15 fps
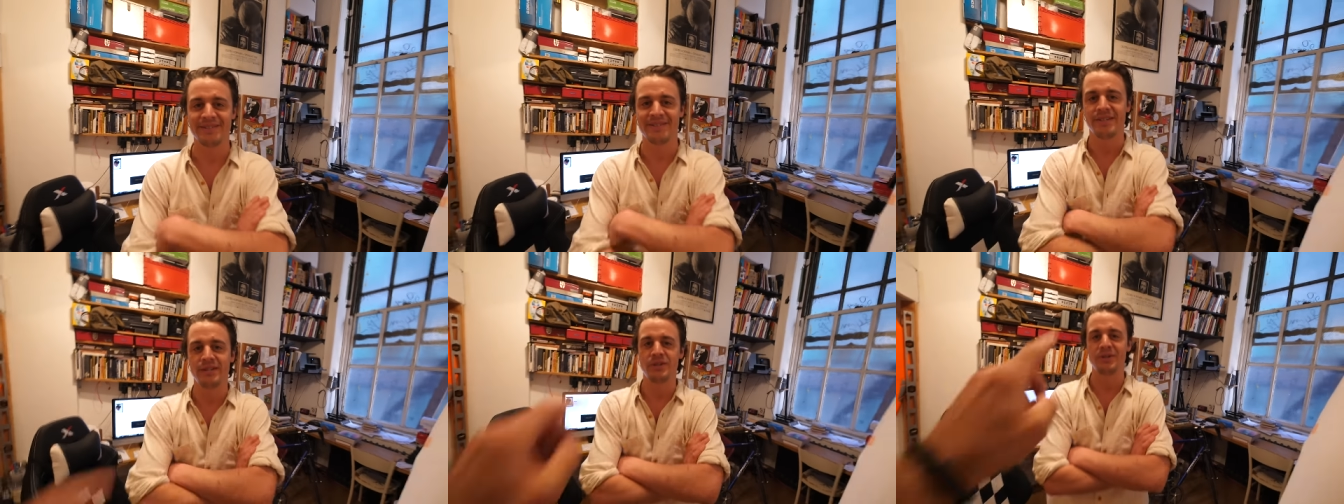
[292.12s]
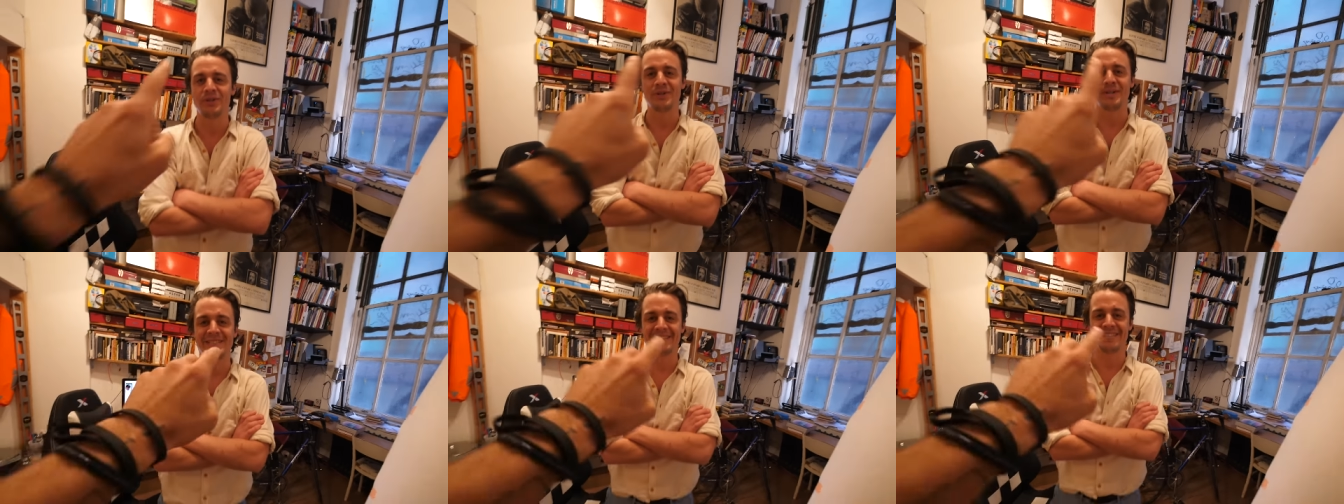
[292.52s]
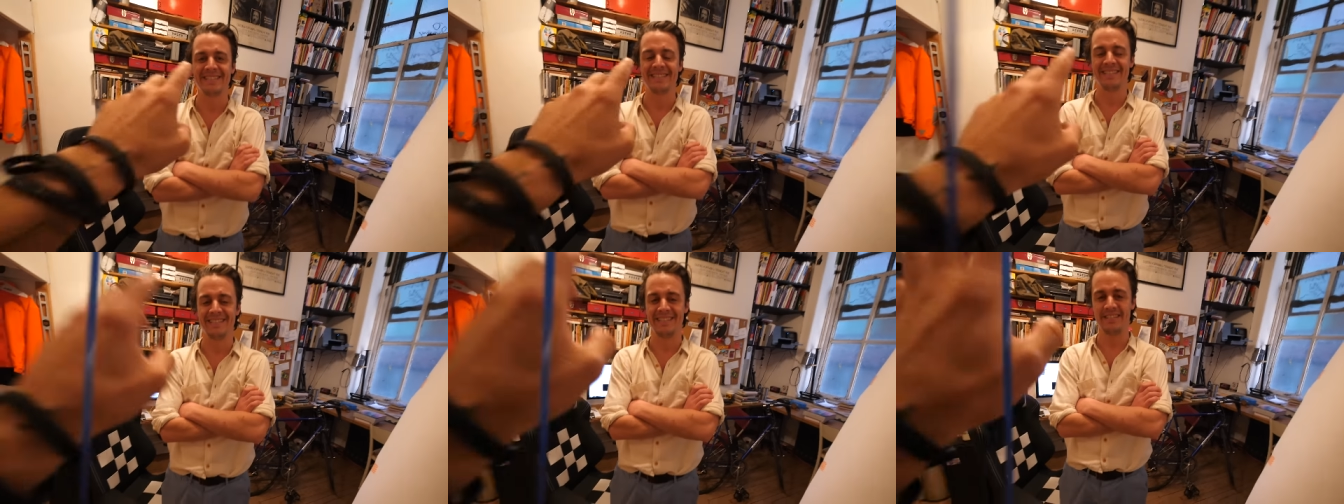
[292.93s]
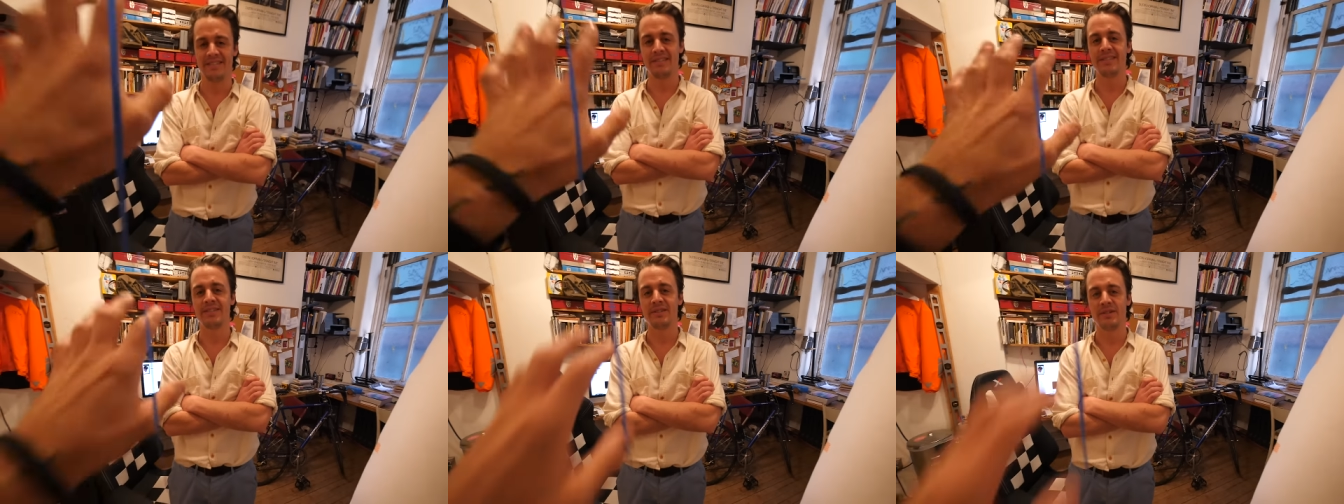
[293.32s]
Right. They directed City. it.
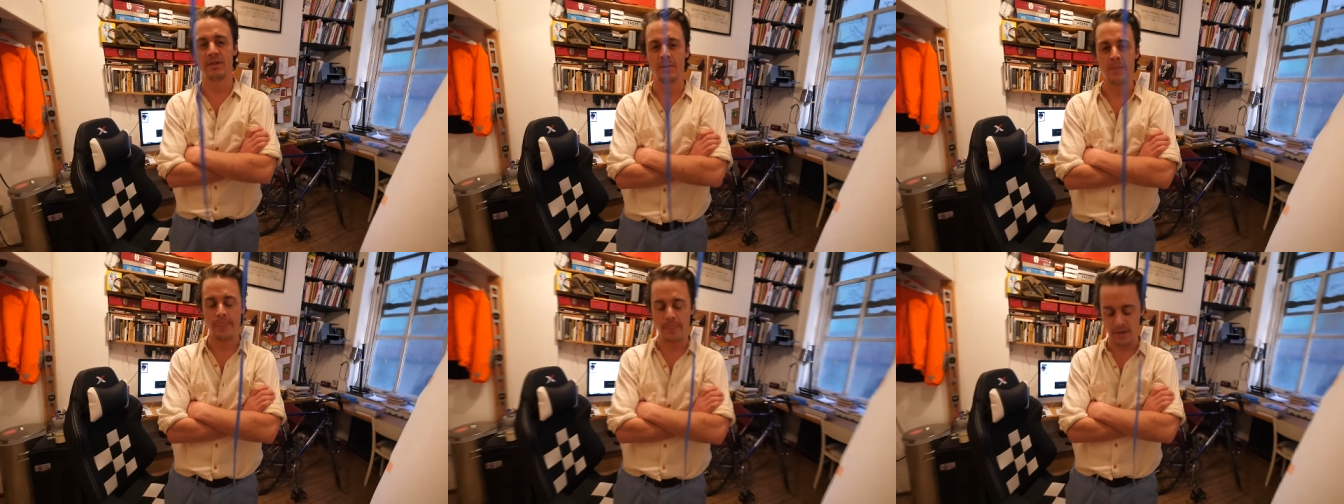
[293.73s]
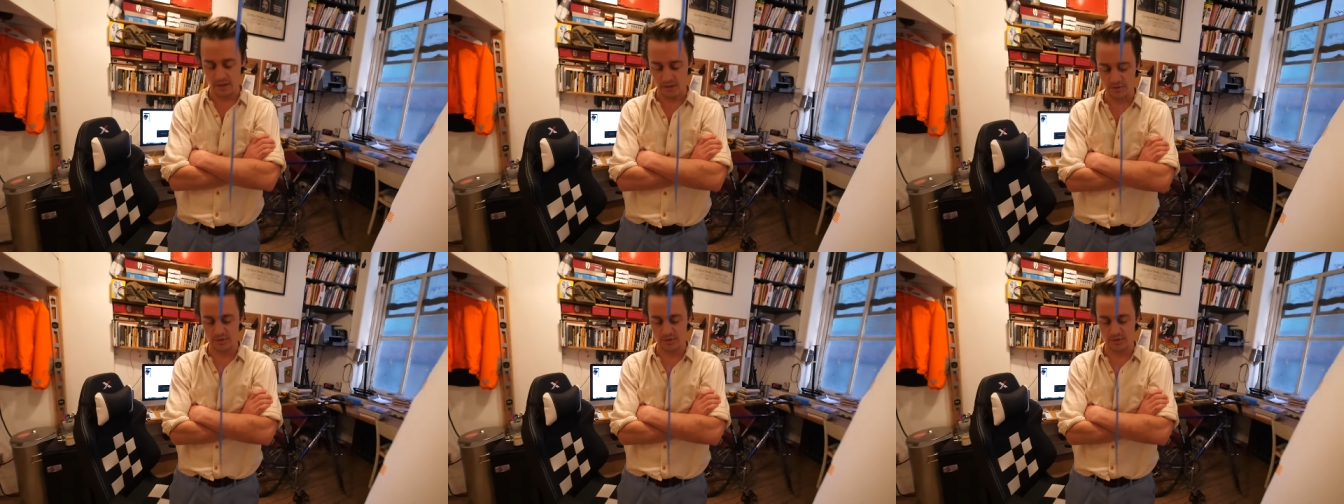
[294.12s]
You produced it.